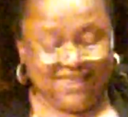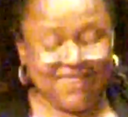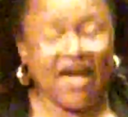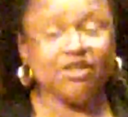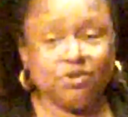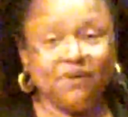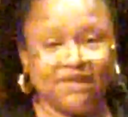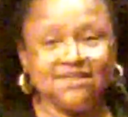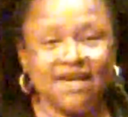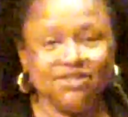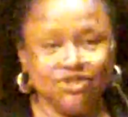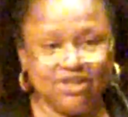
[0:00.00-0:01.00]
That's what
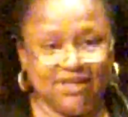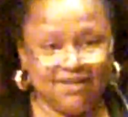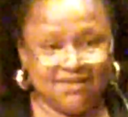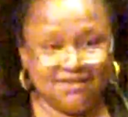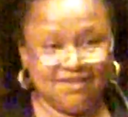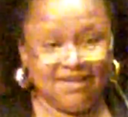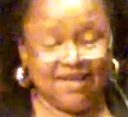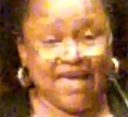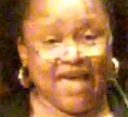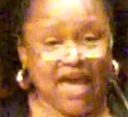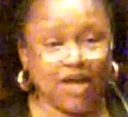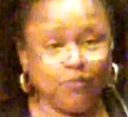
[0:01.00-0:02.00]
attention is.
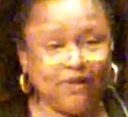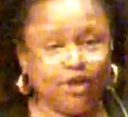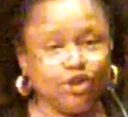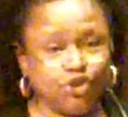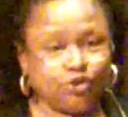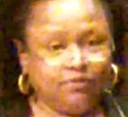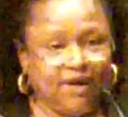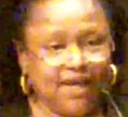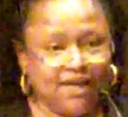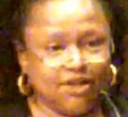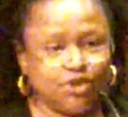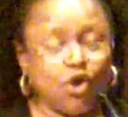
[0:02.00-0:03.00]
And we are
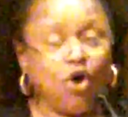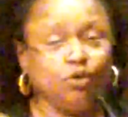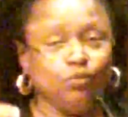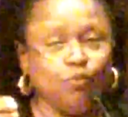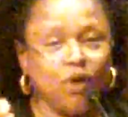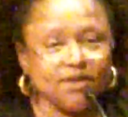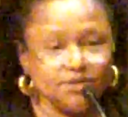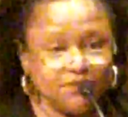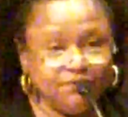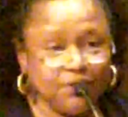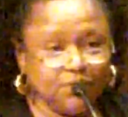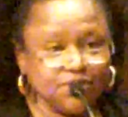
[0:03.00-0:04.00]
trained on what
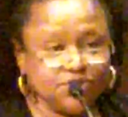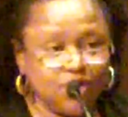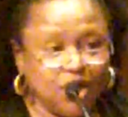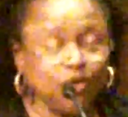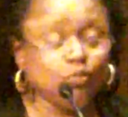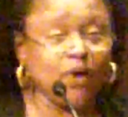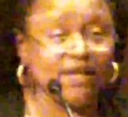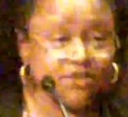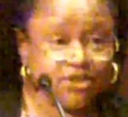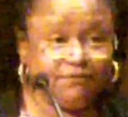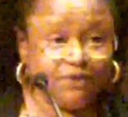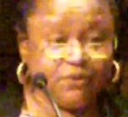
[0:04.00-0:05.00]
to focus on,
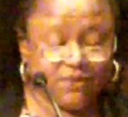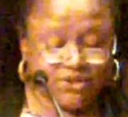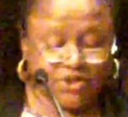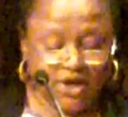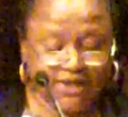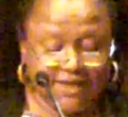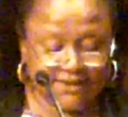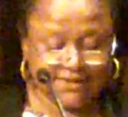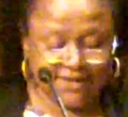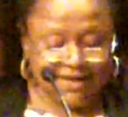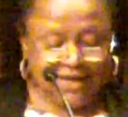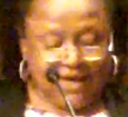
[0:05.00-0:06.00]
when to focus on
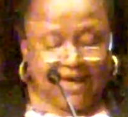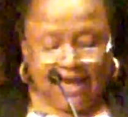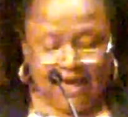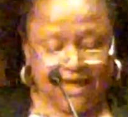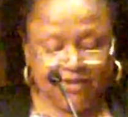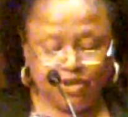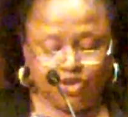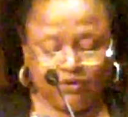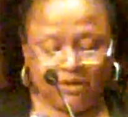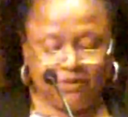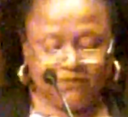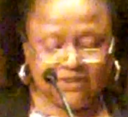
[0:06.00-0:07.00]
it. The
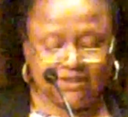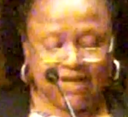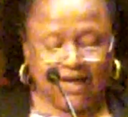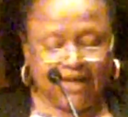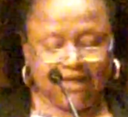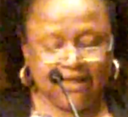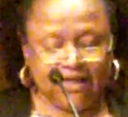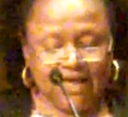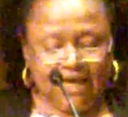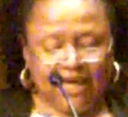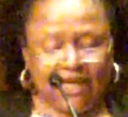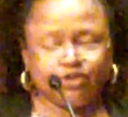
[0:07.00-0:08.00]
dream of society
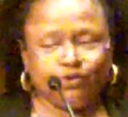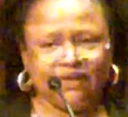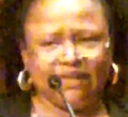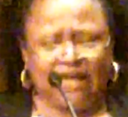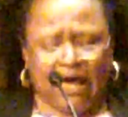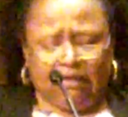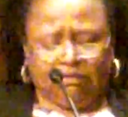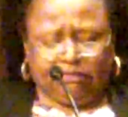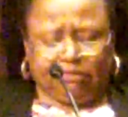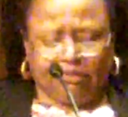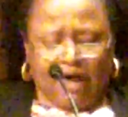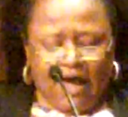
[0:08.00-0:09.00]
is really a
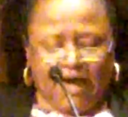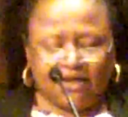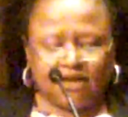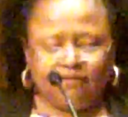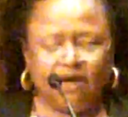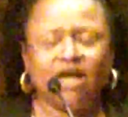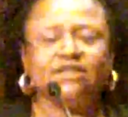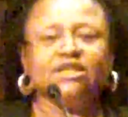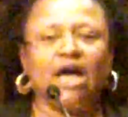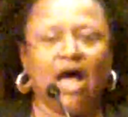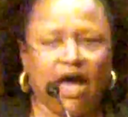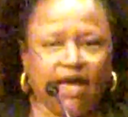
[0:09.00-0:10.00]
lot of
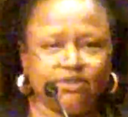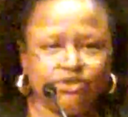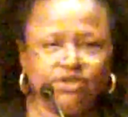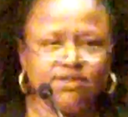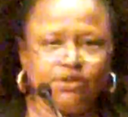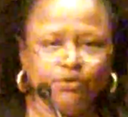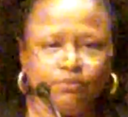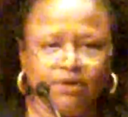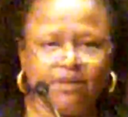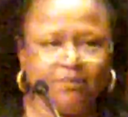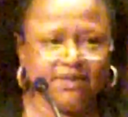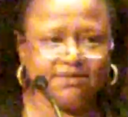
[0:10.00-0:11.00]
unconscious
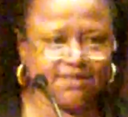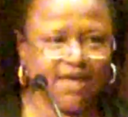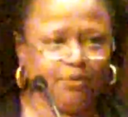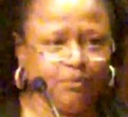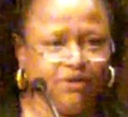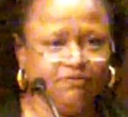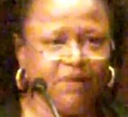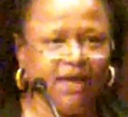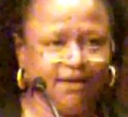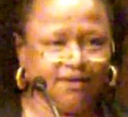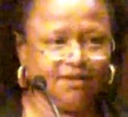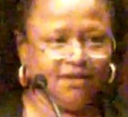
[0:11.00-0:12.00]
agreements that we've
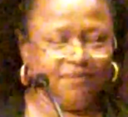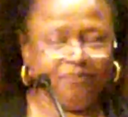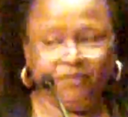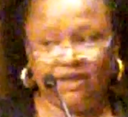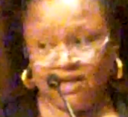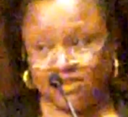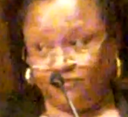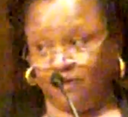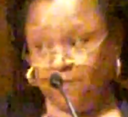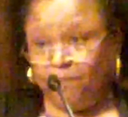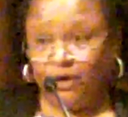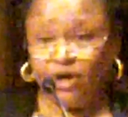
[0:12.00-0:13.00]
made. Because
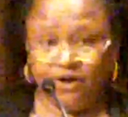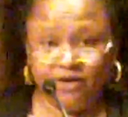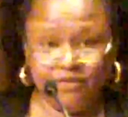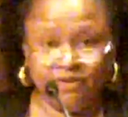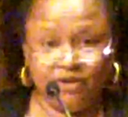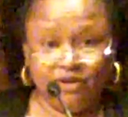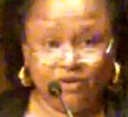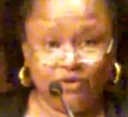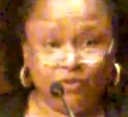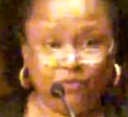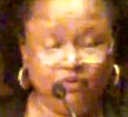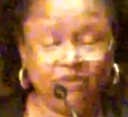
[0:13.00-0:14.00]
from
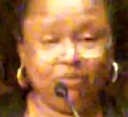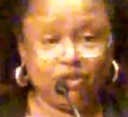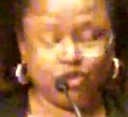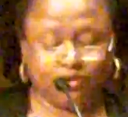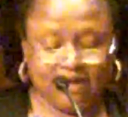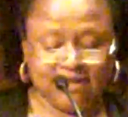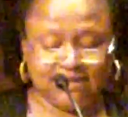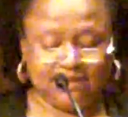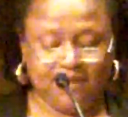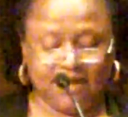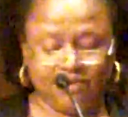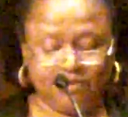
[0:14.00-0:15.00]
birth, we've been trained
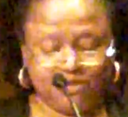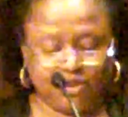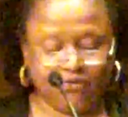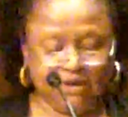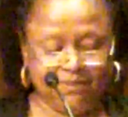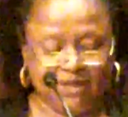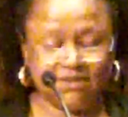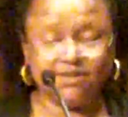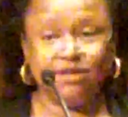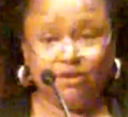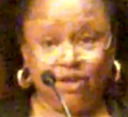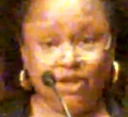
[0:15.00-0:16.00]
to make those
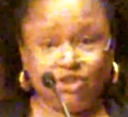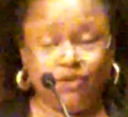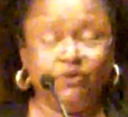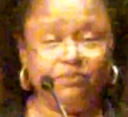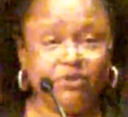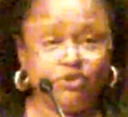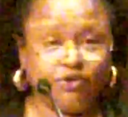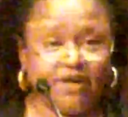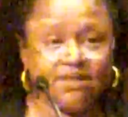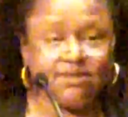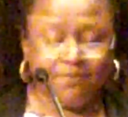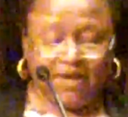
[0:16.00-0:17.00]
agreements. So we've been
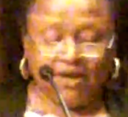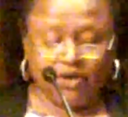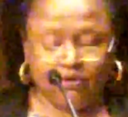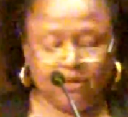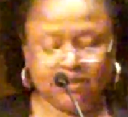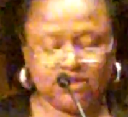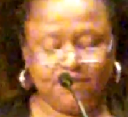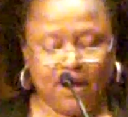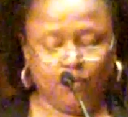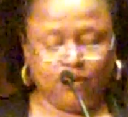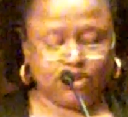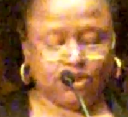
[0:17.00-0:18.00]
trained to make agreements
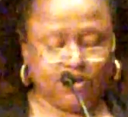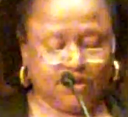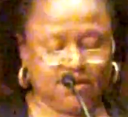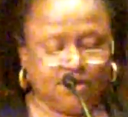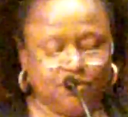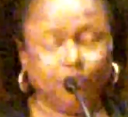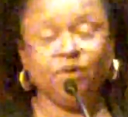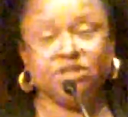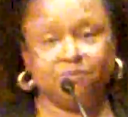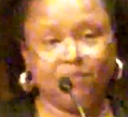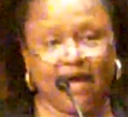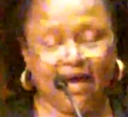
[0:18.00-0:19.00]
about what's good,
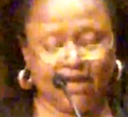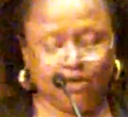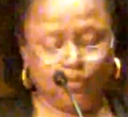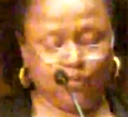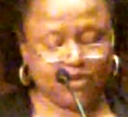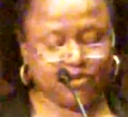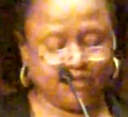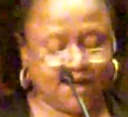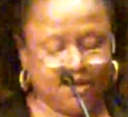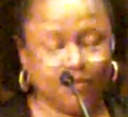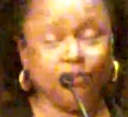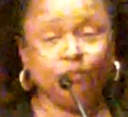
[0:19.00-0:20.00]
what's bad, what's
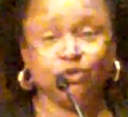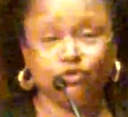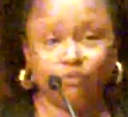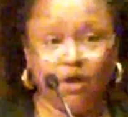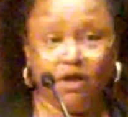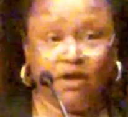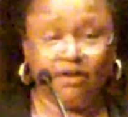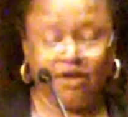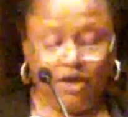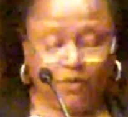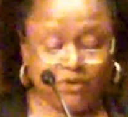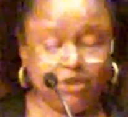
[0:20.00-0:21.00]
right, what's wrong,
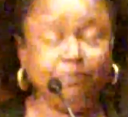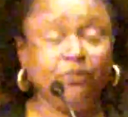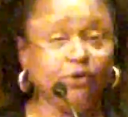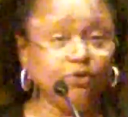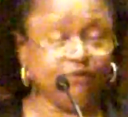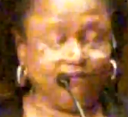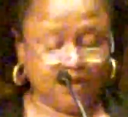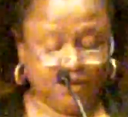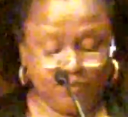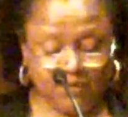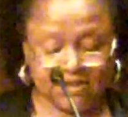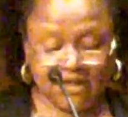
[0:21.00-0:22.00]
what's beautiful,
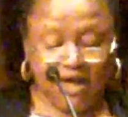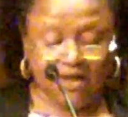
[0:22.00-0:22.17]
what's